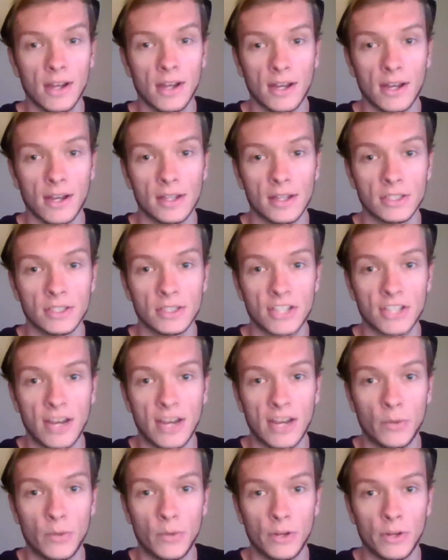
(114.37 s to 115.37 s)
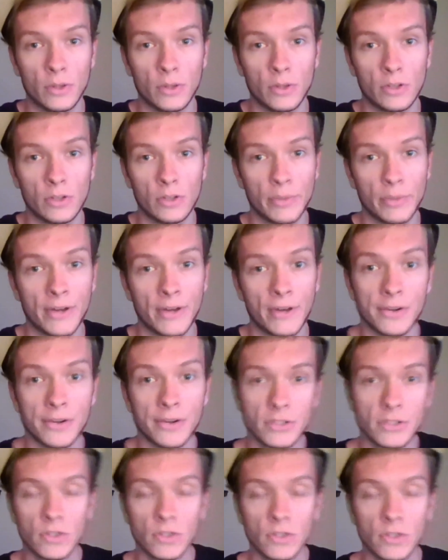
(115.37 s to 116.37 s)
chat window a little better.
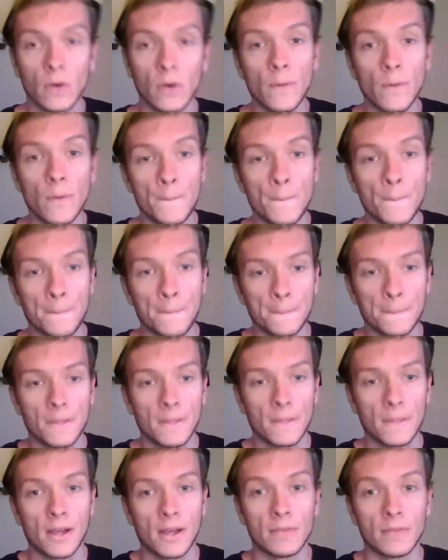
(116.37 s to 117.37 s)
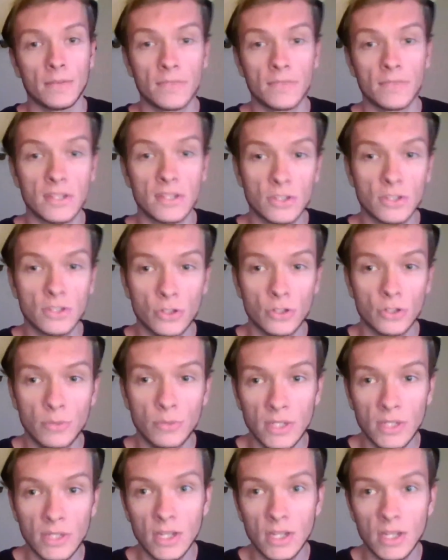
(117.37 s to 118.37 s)
So this should be
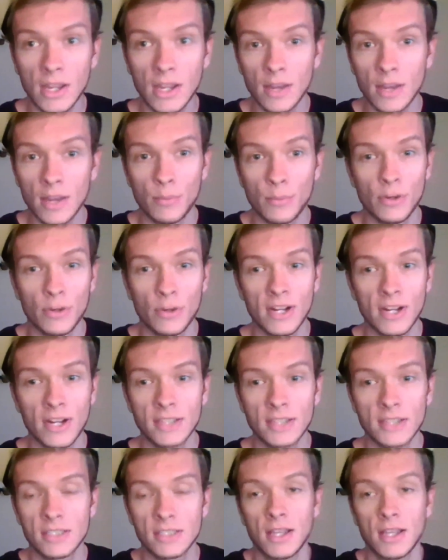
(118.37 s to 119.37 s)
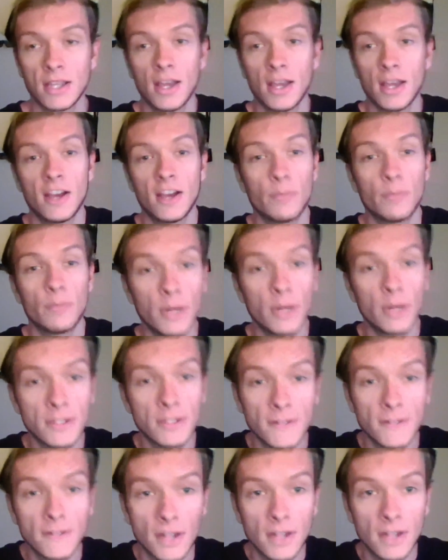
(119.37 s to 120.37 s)
pretty nice, but
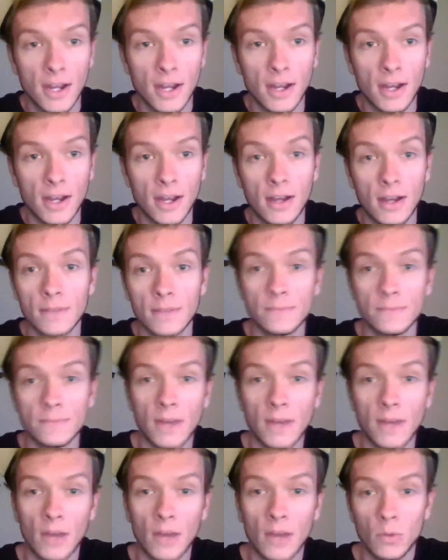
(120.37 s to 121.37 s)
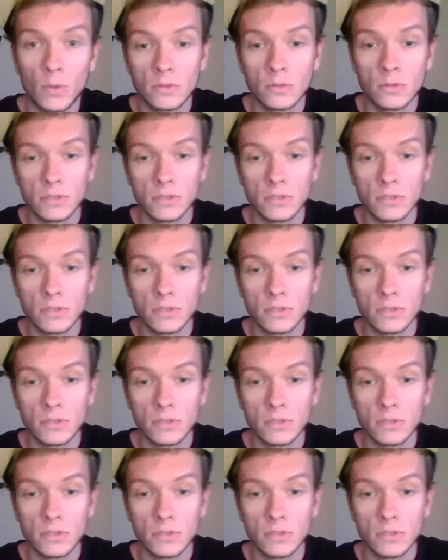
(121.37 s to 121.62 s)
I won't